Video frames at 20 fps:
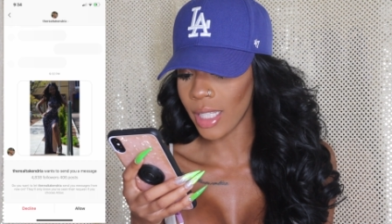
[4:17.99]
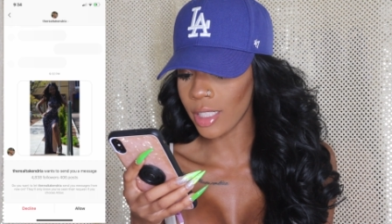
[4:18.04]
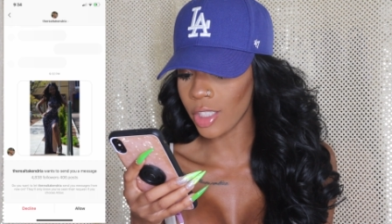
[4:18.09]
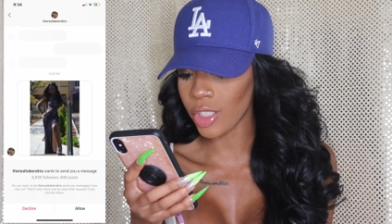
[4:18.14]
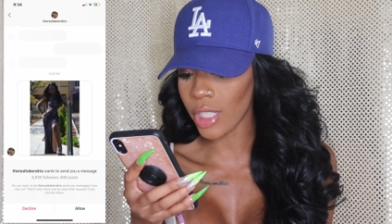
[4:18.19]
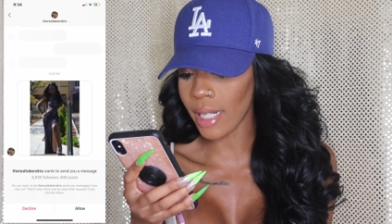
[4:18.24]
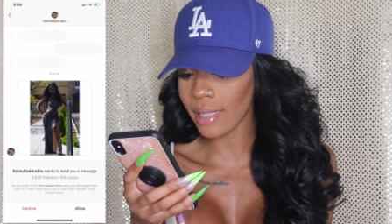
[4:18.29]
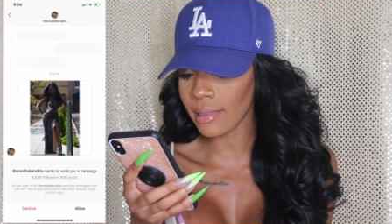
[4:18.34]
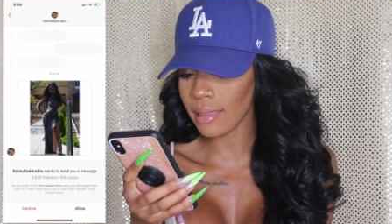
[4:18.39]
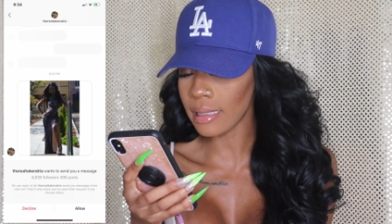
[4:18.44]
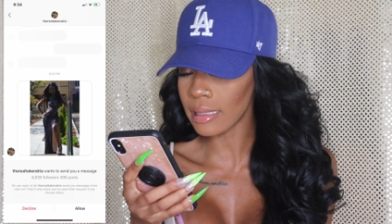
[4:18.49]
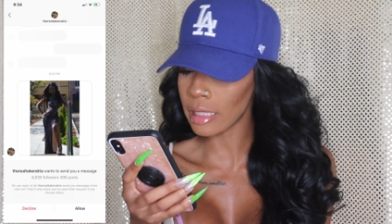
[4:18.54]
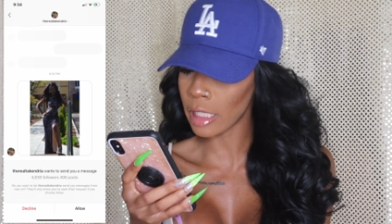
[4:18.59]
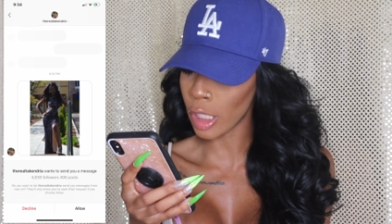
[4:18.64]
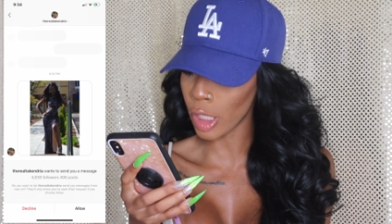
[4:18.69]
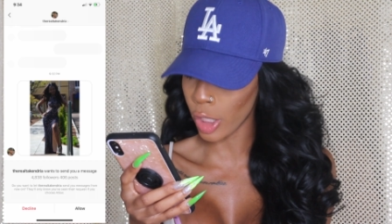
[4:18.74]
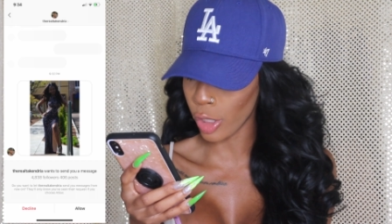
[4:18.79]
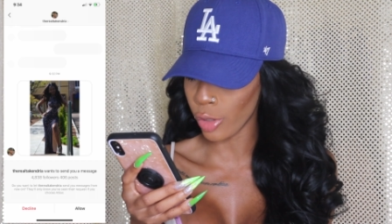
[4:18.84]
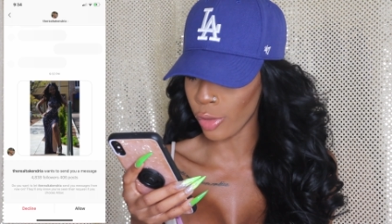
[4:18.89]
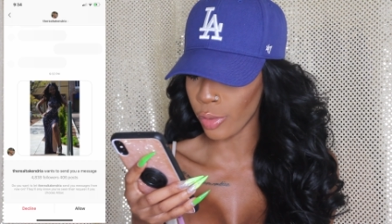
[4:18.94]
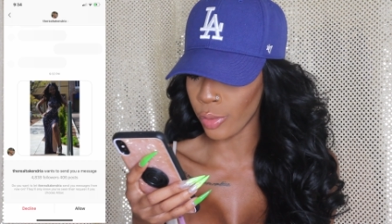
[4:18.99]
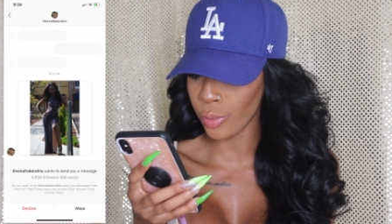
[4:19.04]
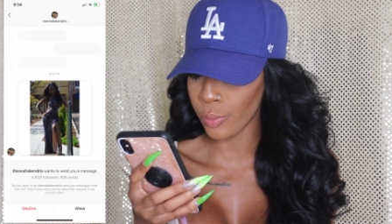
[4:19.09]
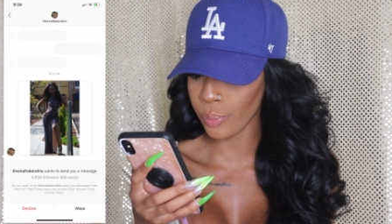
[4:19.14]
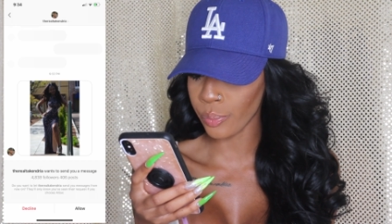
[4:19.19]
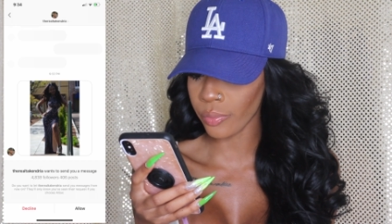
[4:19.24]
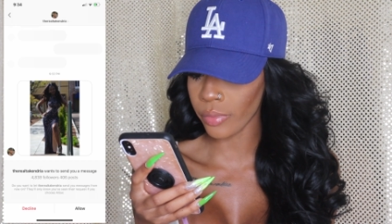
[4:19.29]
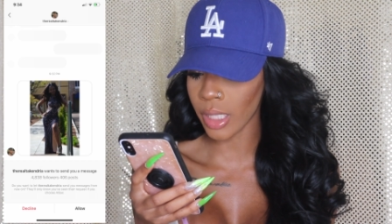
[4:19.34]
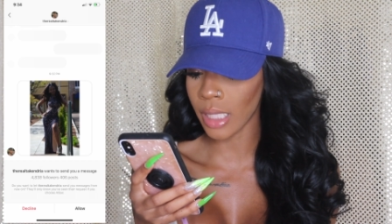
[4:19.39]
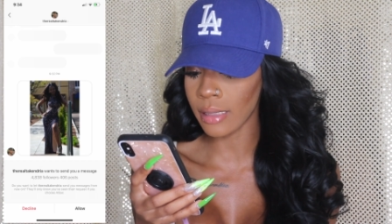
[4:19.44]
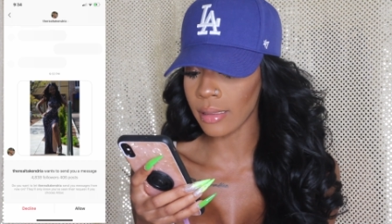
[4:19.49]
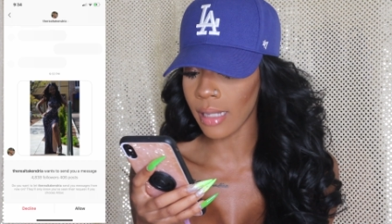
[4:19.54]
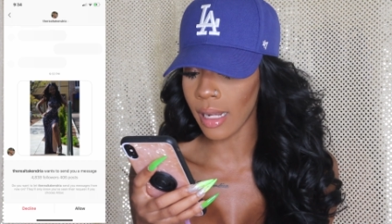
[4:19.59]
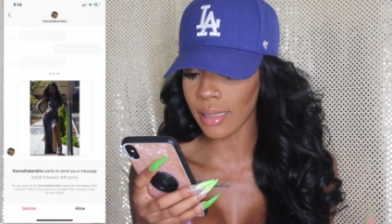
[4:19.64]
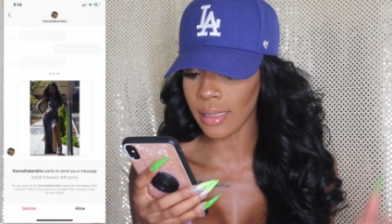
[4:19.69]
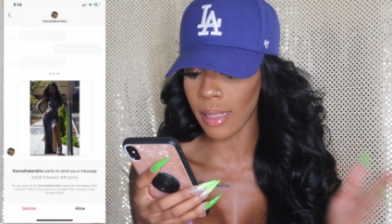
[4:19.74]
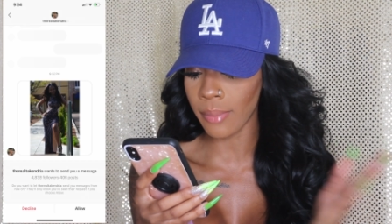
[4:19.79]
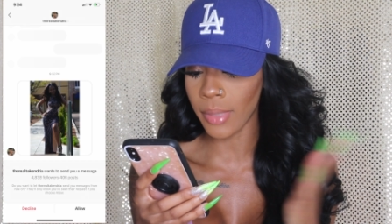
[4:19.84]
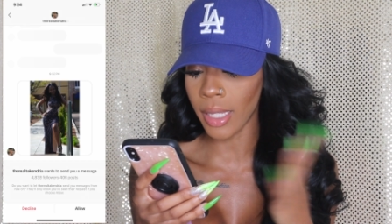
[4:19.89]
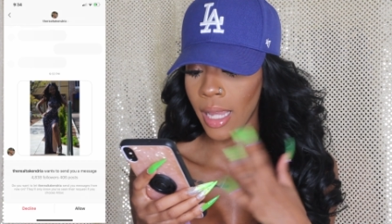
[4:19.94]
this dress is cute. It's not
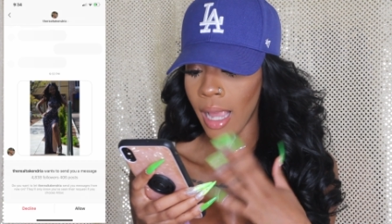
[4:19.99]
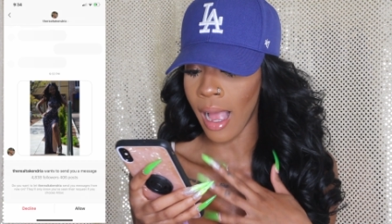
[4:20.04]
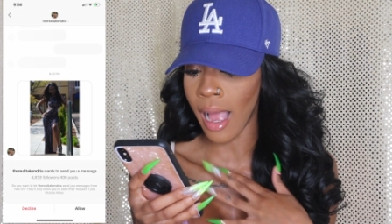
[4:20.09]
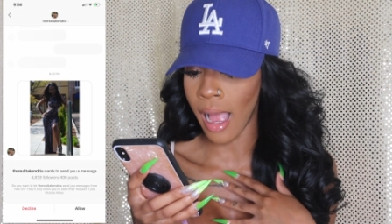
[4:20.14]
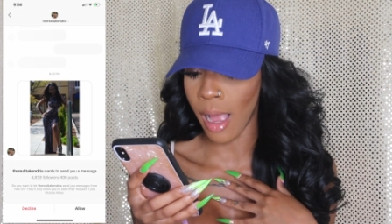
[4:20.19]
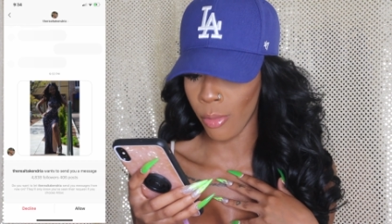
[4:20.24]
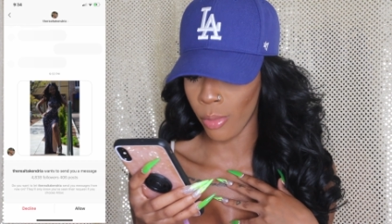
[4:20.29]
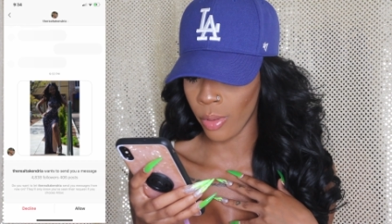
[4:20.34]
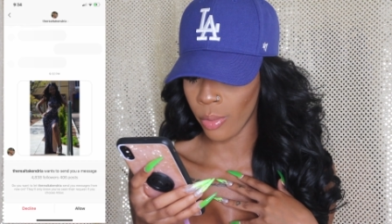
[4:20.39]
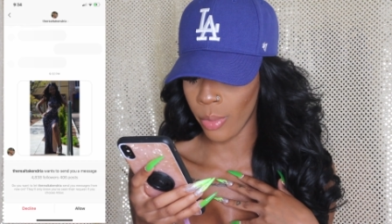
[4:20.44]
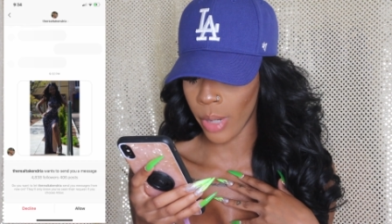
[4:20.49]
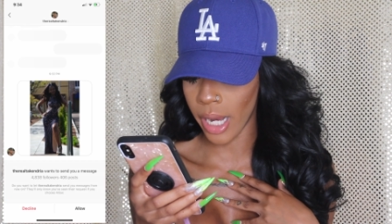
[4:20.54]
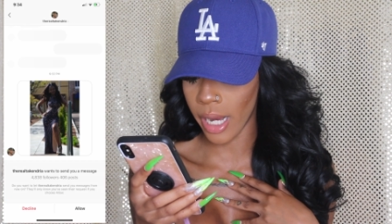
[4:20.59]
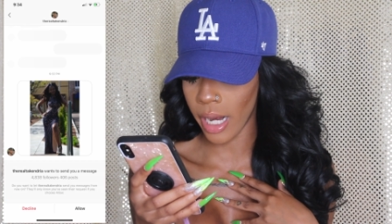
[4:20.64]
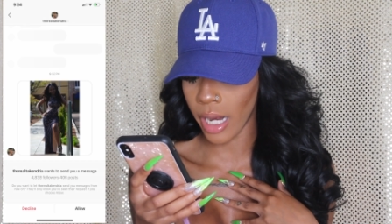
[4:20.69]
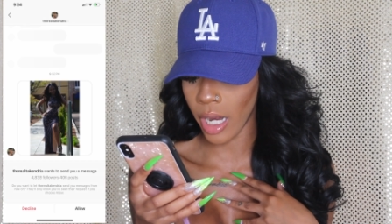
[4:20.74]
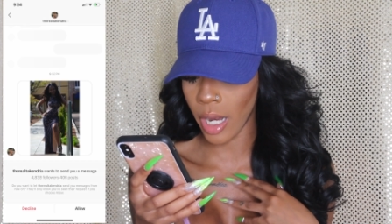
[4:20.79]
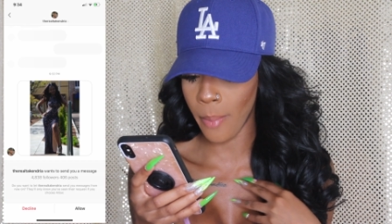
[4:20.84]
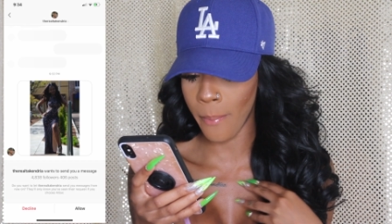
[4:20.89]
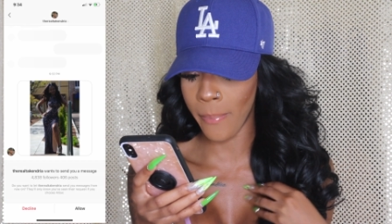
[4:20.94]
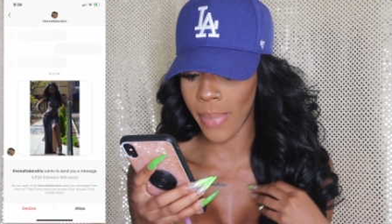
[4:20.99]
something I would wear,